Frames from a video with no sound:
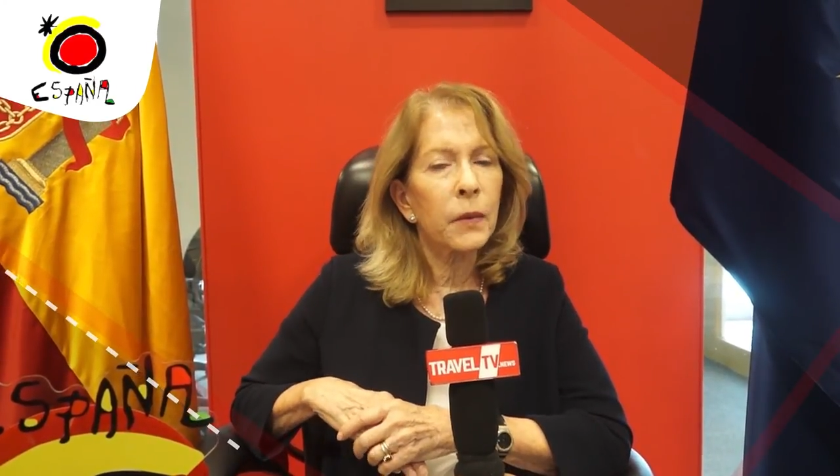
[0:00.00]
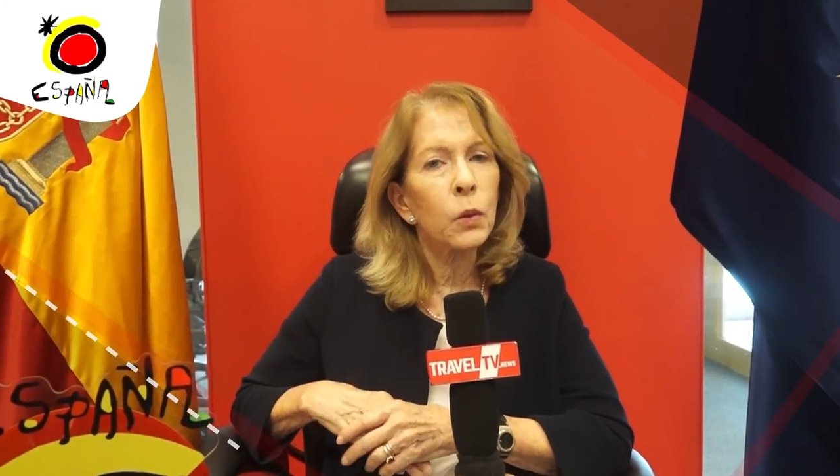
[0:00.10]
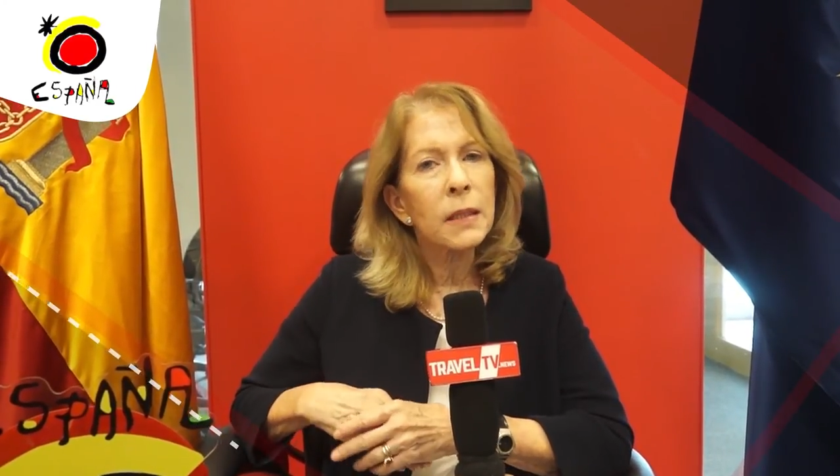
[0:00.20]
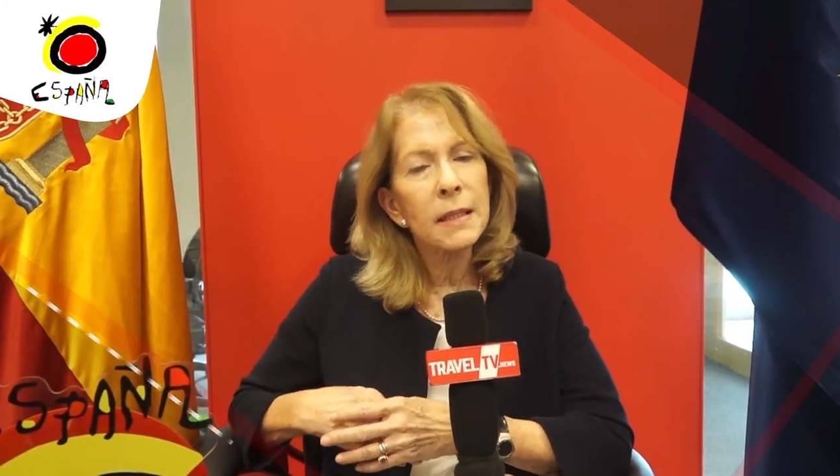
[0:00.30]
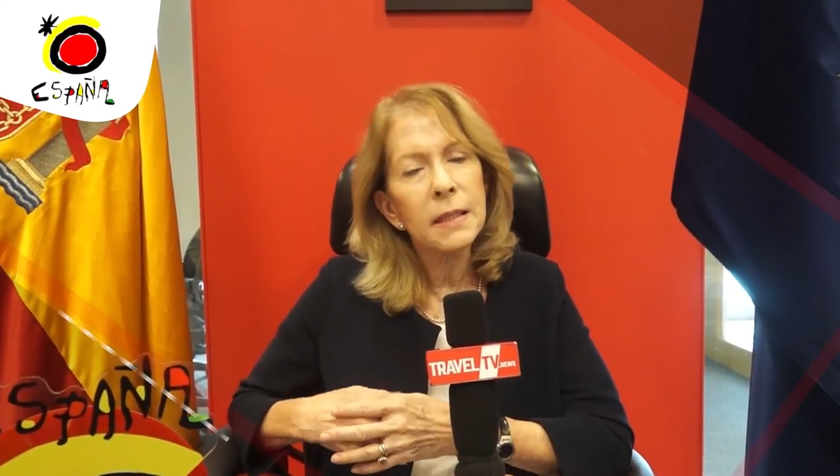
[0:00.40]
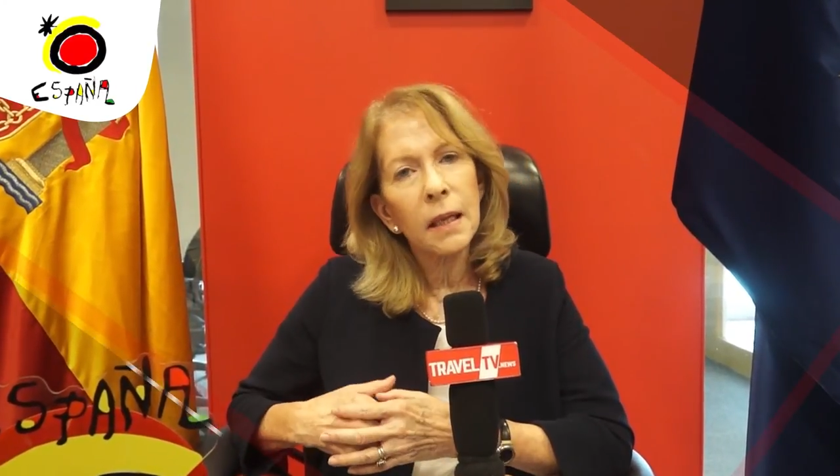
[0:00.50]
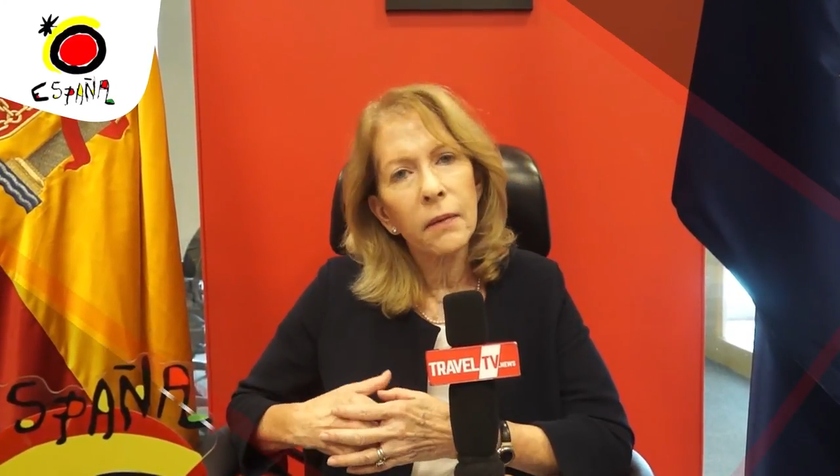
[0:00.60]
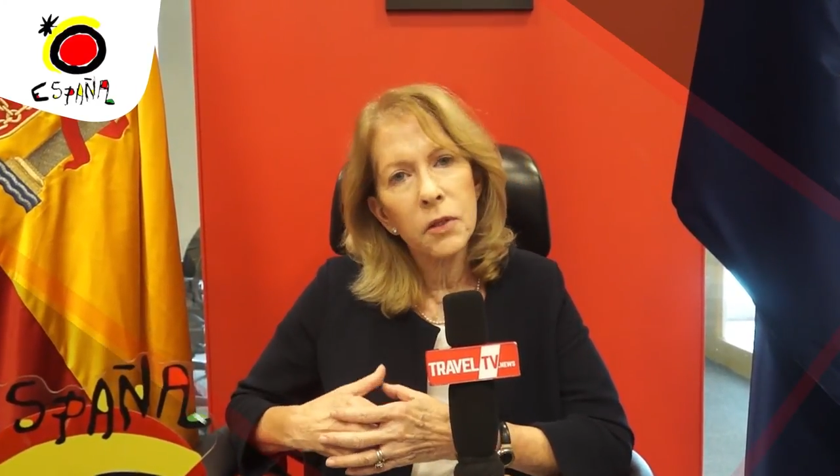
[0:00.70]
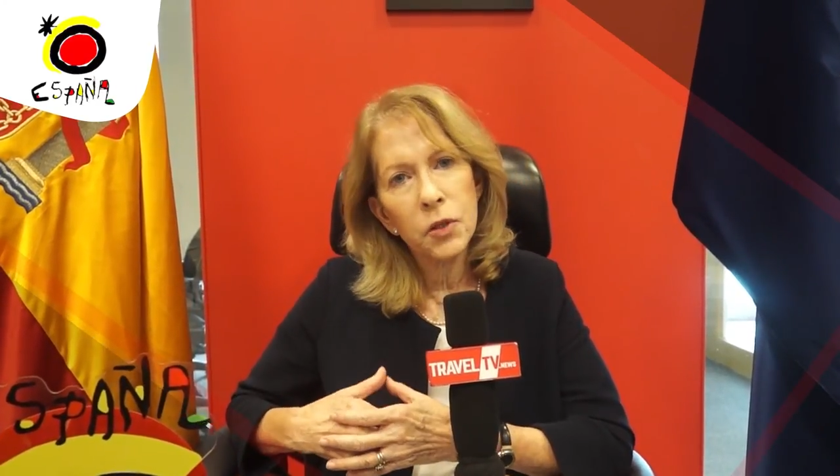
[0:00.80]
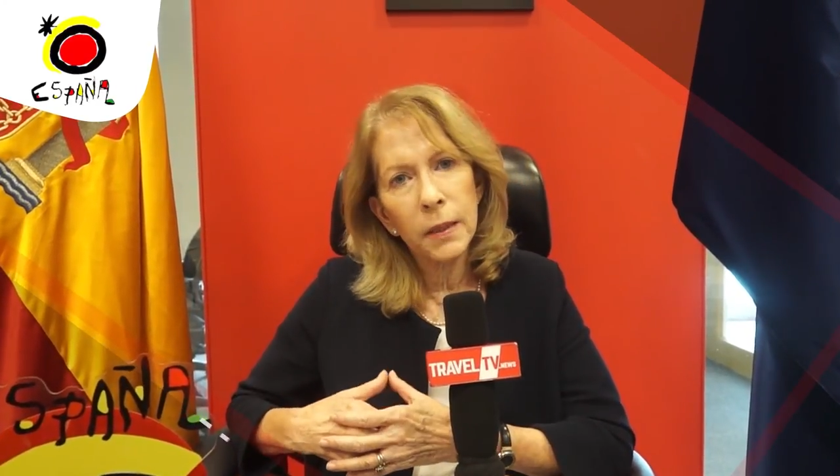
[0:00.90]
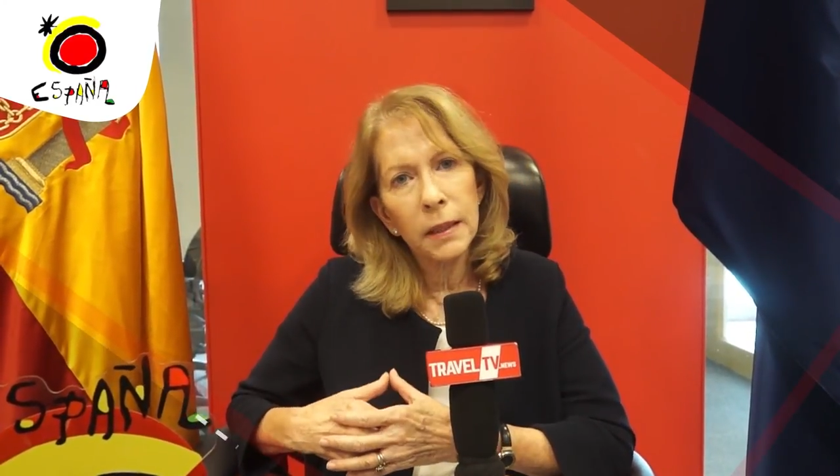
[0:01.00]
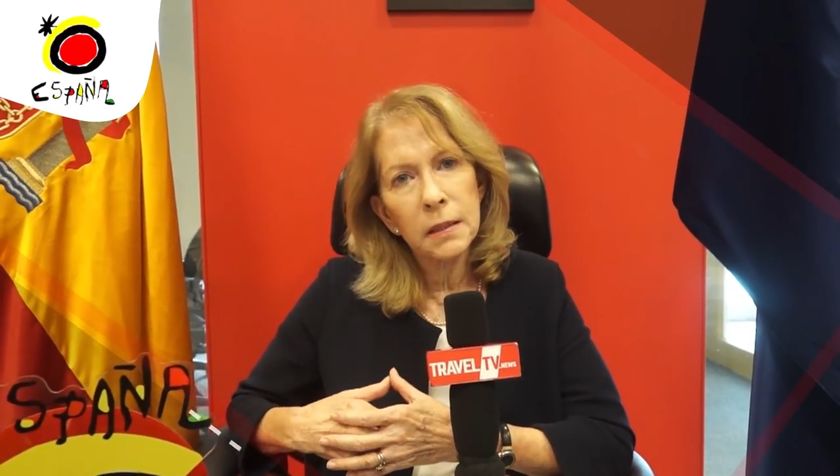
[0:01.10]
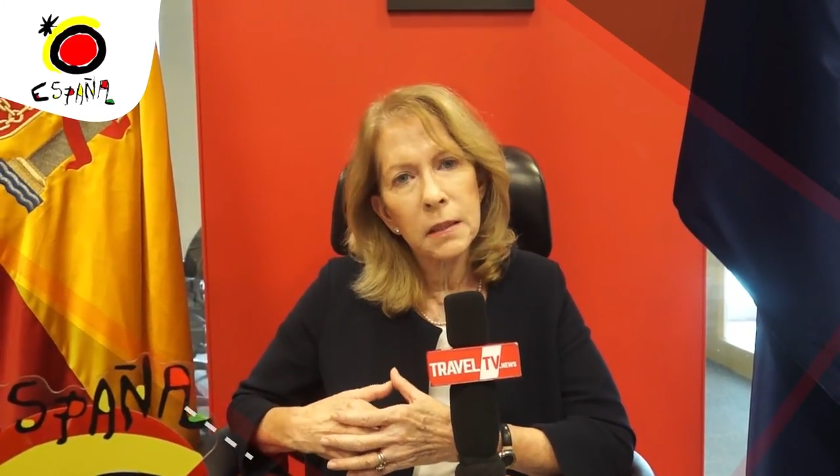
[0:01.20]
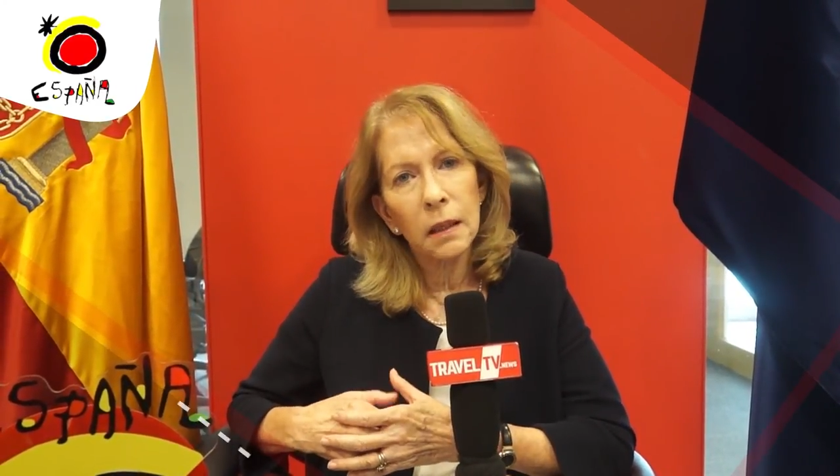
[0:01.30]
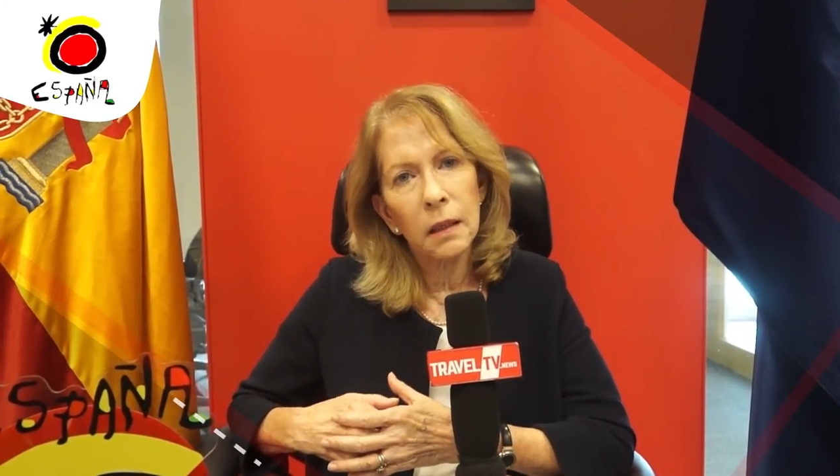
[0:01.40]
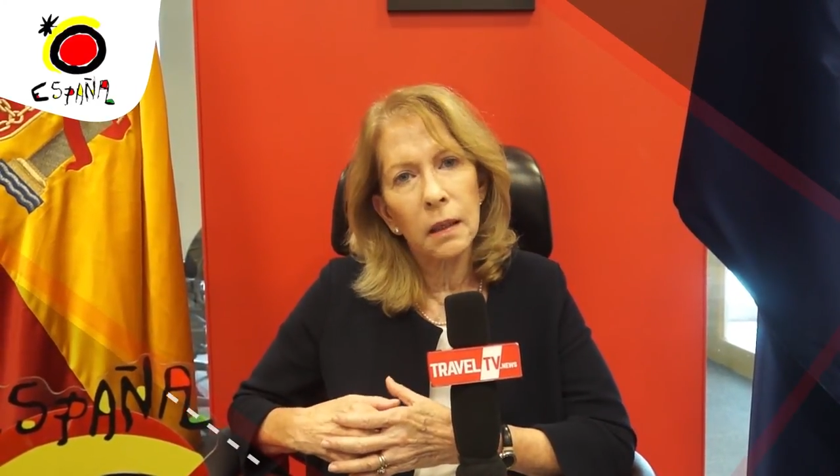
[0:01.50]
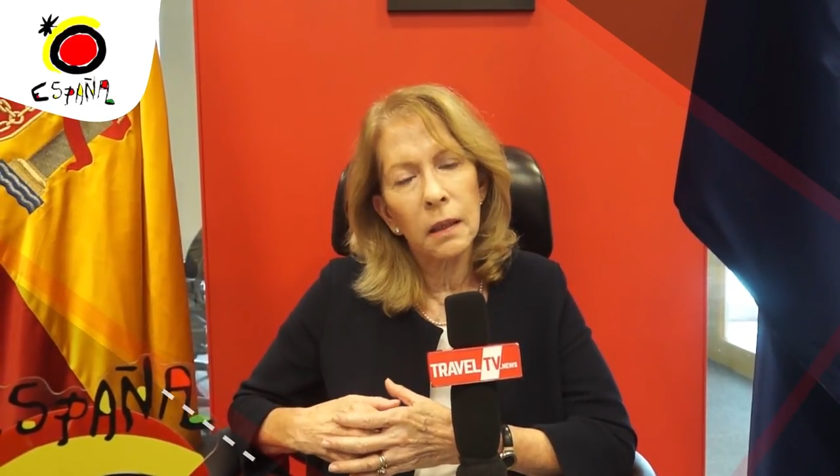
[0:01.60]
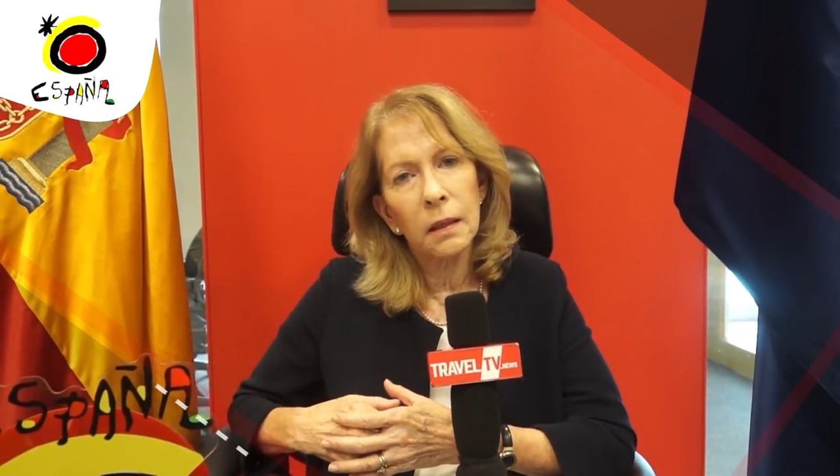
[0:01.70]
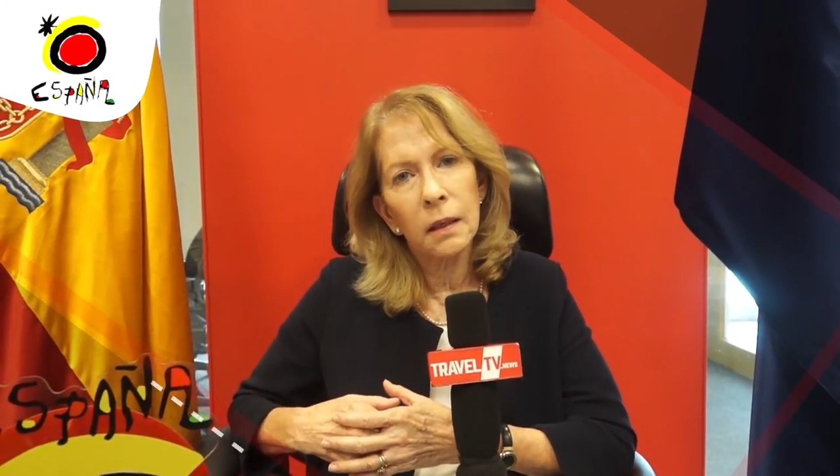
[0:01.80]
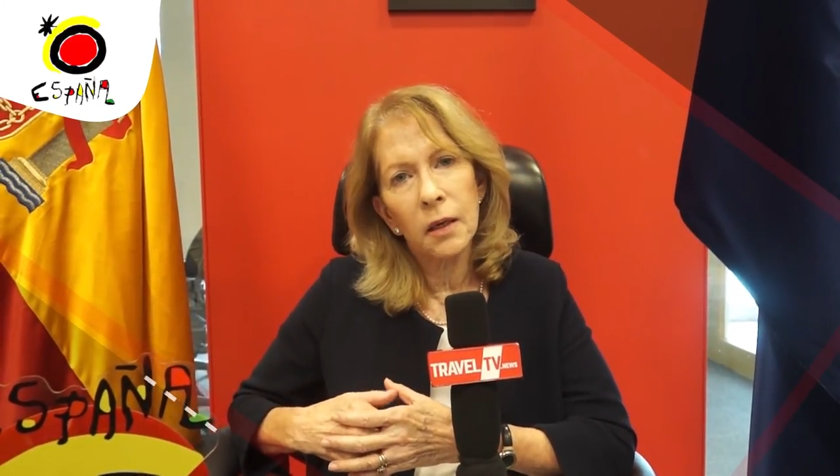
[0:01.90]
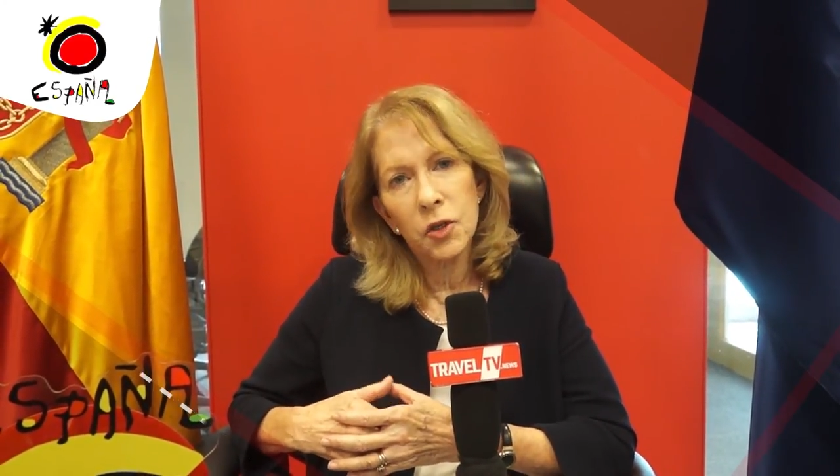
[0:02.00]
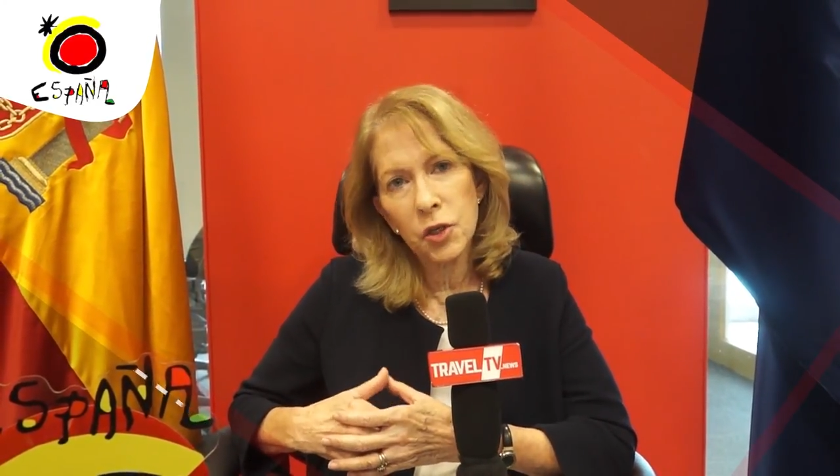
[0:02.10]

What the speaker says: tourist establishments are